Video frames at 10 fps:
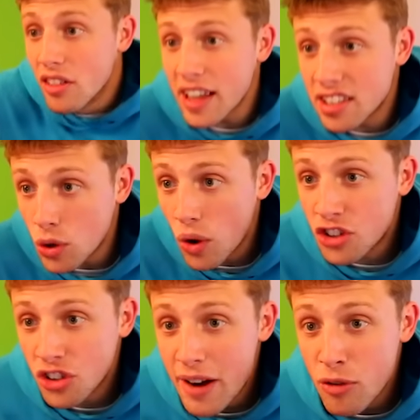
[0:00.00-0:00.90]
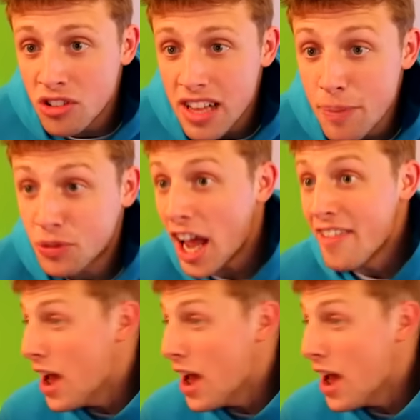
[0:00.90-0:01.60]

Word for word: That's the question on everyone's lips, and